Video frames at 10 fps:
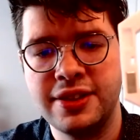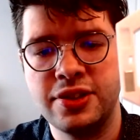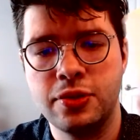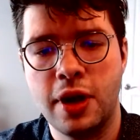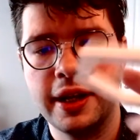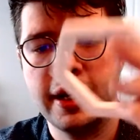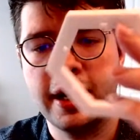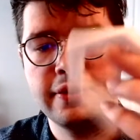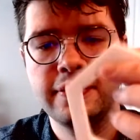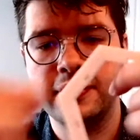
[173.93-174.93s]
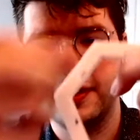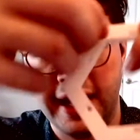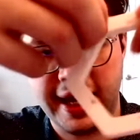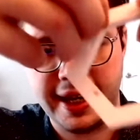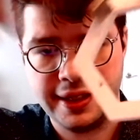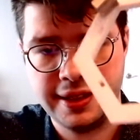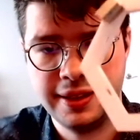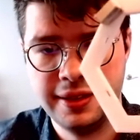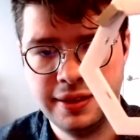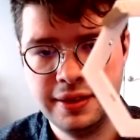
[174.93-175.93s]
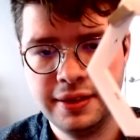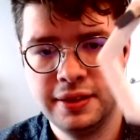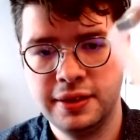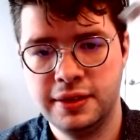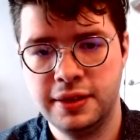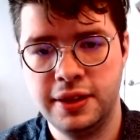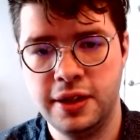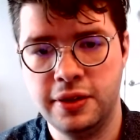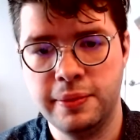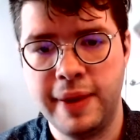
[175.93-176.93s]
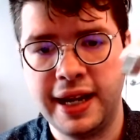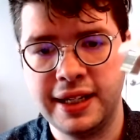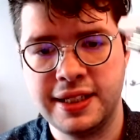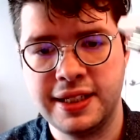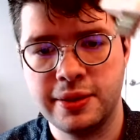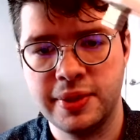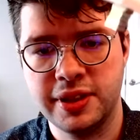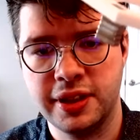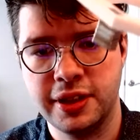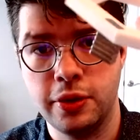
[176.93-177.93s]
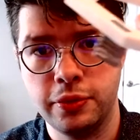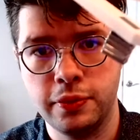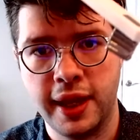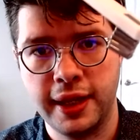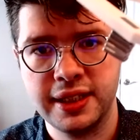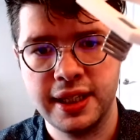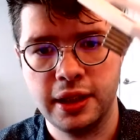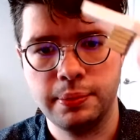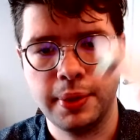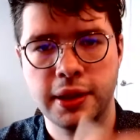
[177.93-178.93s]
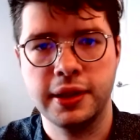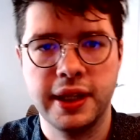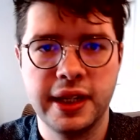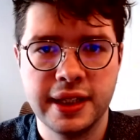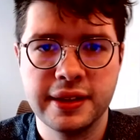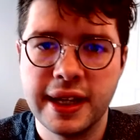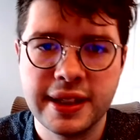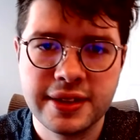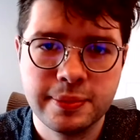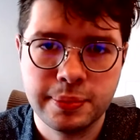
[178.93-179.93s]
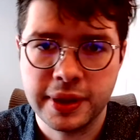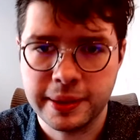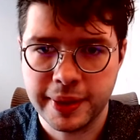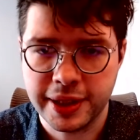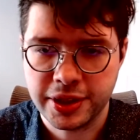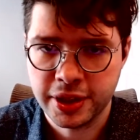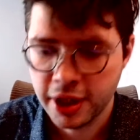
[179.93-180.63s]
strong enough that, you know, the magnetism is going to go through that entire part. And that's pretty much